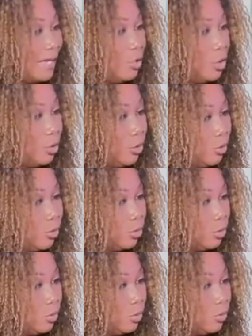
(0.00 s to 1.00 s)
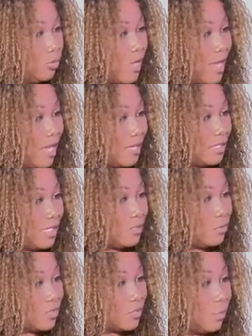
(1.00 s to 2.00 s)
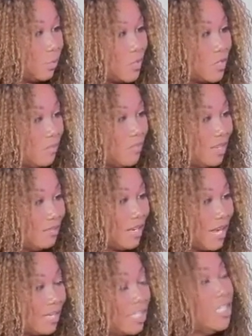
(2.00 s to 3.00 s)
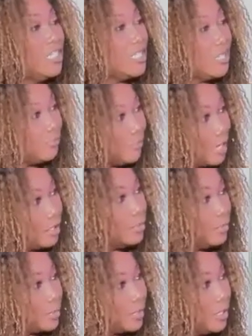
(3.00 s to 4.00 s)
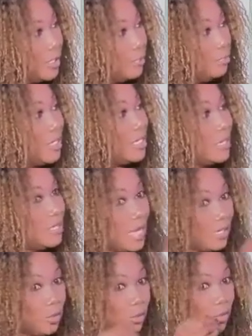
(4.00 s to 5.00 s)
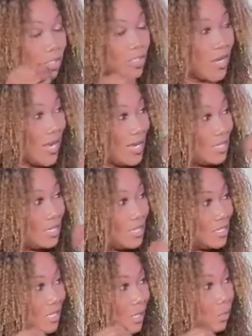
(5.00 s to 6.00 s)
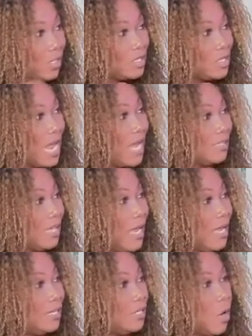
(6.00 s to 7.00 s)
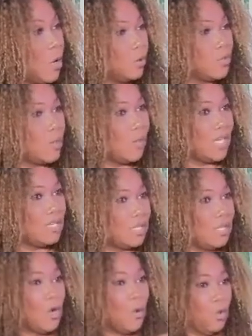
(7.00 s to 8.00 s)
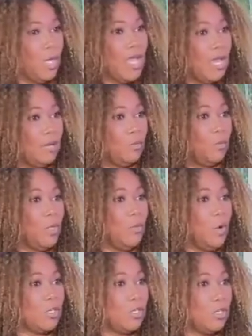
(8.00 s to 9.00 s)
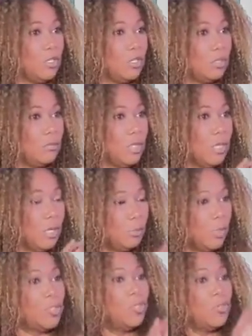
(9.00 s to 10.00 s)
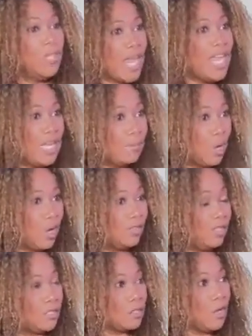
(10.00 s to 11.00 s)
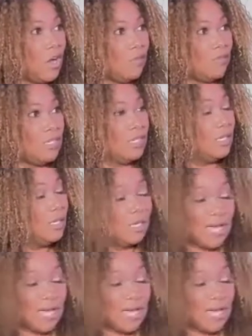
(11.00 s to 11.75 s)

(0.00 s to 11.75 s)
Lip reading: I knew that it was something that I could develop because I knew the taste. It's not like, oh, somebody said, oh, hey, we want you to put your name on coffee.